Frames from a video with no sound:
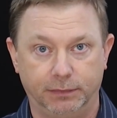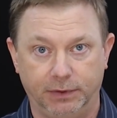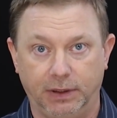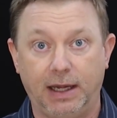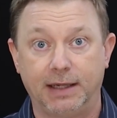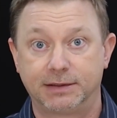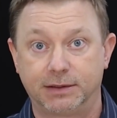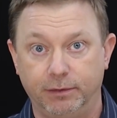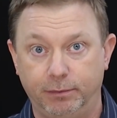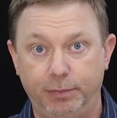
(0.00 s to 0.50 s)

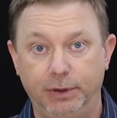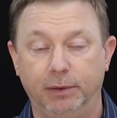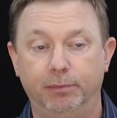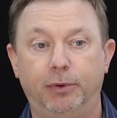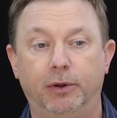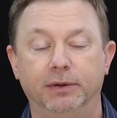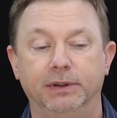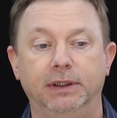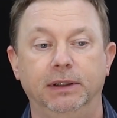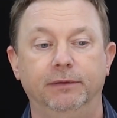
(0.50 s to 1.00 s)
lots of big
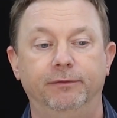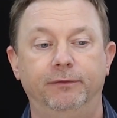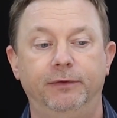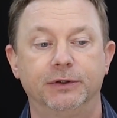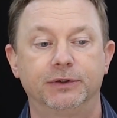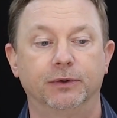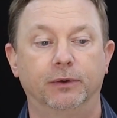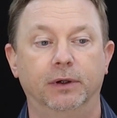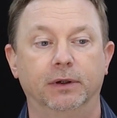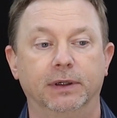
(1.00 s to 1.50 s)
bulky
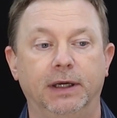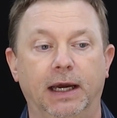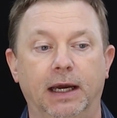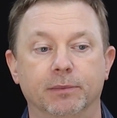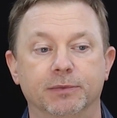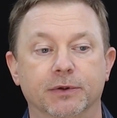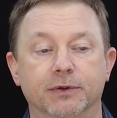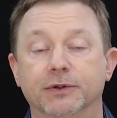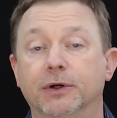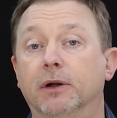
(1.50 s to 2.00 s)
fish oil
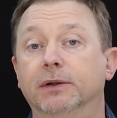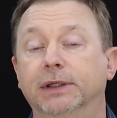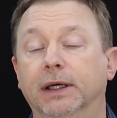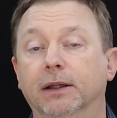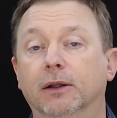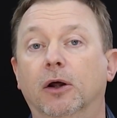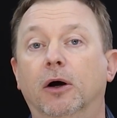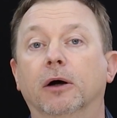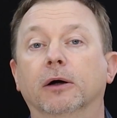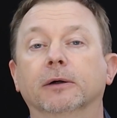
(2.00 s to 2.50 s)
capsules all
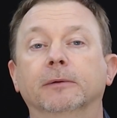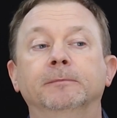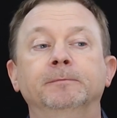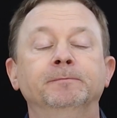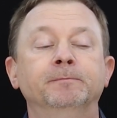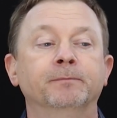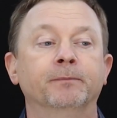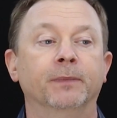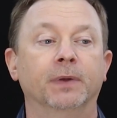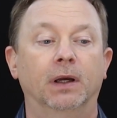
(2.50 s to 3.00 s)
day long.
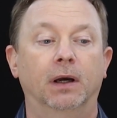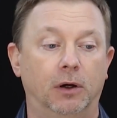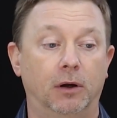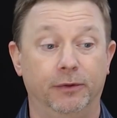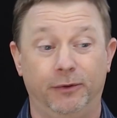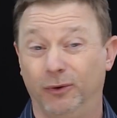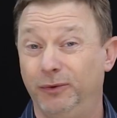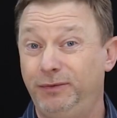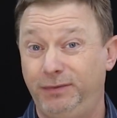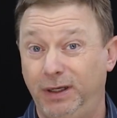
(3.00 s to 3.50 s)

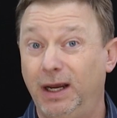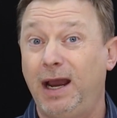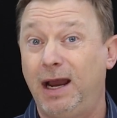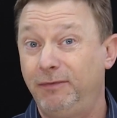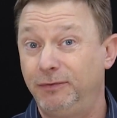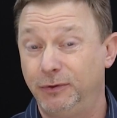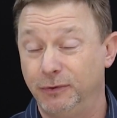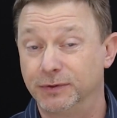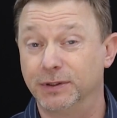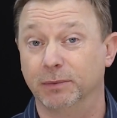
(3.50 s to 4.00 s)
Although you
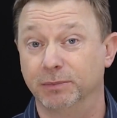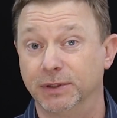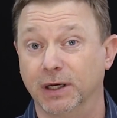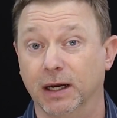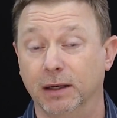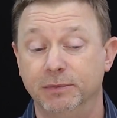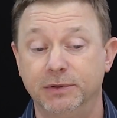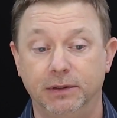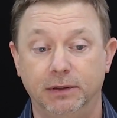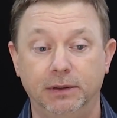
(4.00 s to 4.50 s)
have to
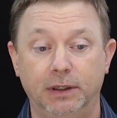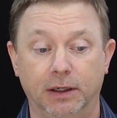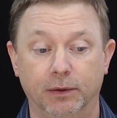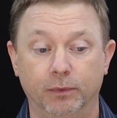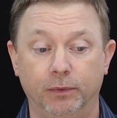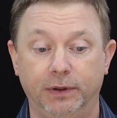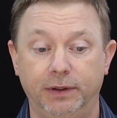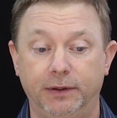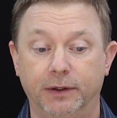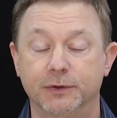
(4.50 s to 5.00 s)
sometimes, and it
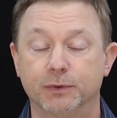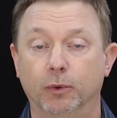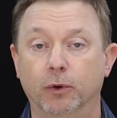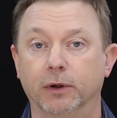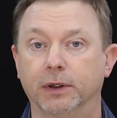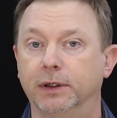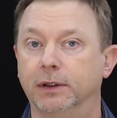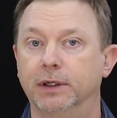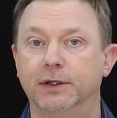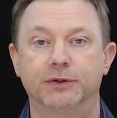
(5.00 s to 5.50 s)
really does
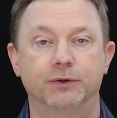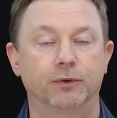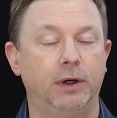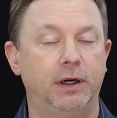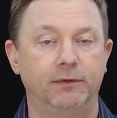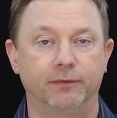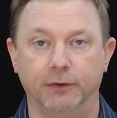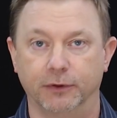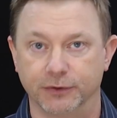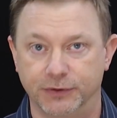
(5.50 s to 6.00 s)
work. It's
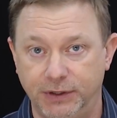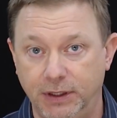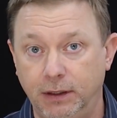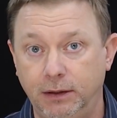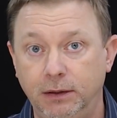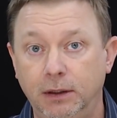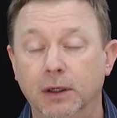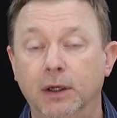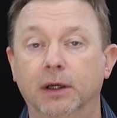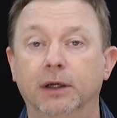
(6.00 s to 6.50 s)
great for your
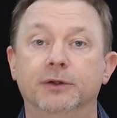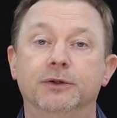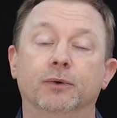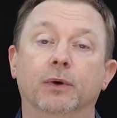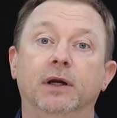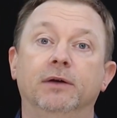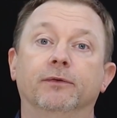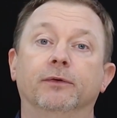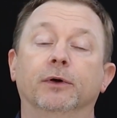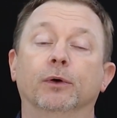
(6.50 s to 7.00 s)
skin, it's
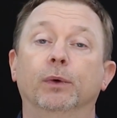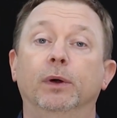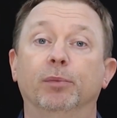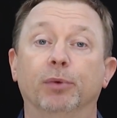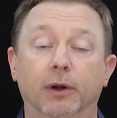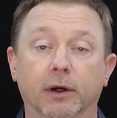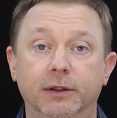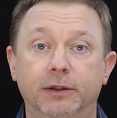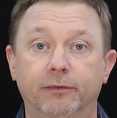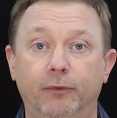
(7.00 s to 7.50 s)
great for your
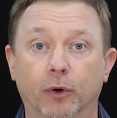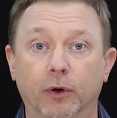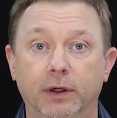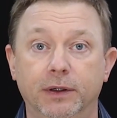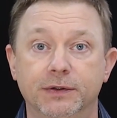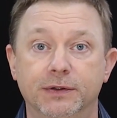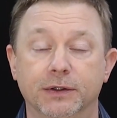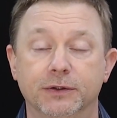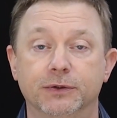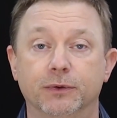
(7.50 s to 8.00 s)
reproductive
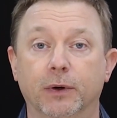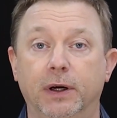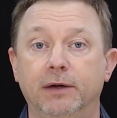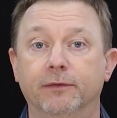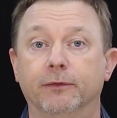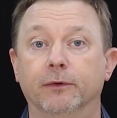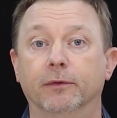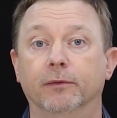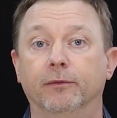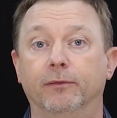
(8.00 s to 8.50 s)
organs, it's
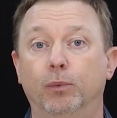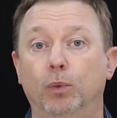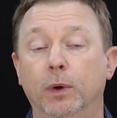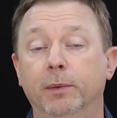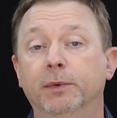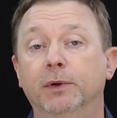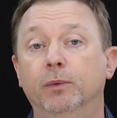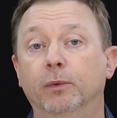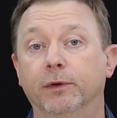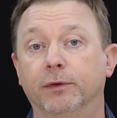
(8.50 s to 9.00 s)
great for
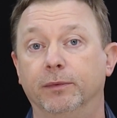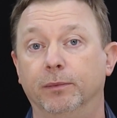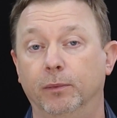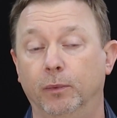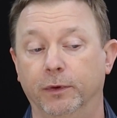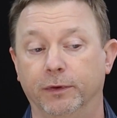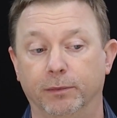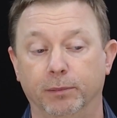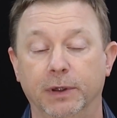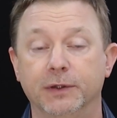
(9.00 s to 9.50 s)
women
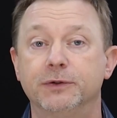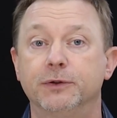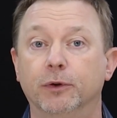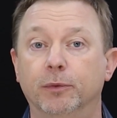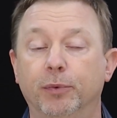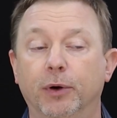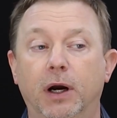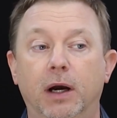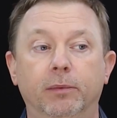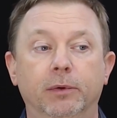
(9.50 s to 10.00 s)
with
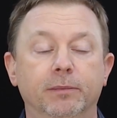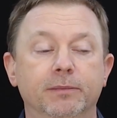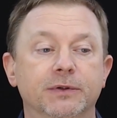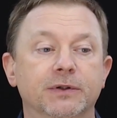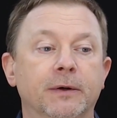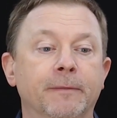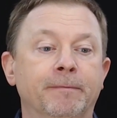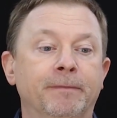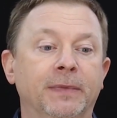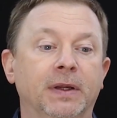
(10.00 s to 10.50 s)
menstrual problems.